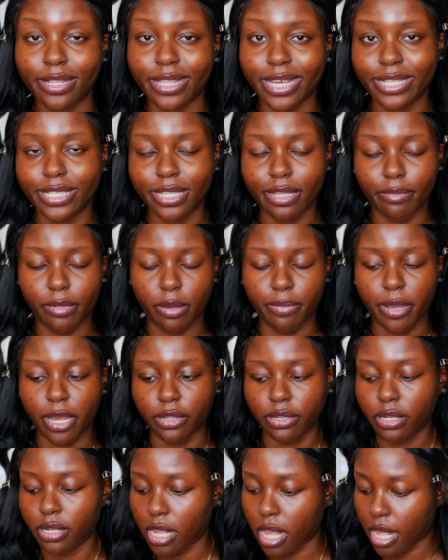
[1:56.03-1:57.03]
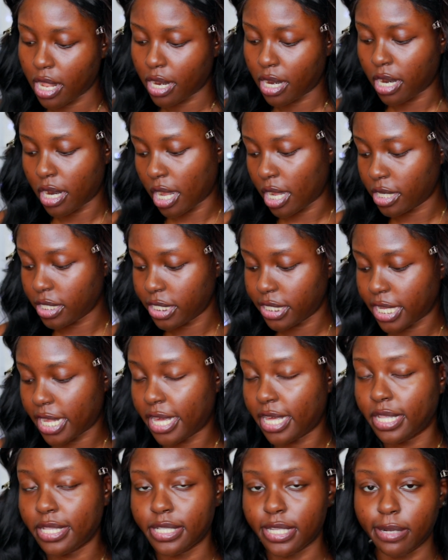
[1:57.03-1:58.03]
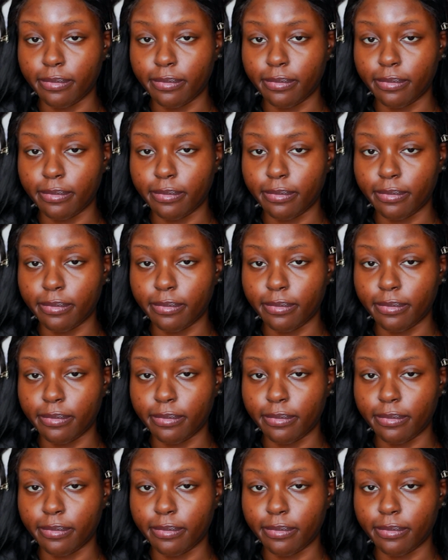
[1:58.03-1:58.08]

They sent me about 9 shades,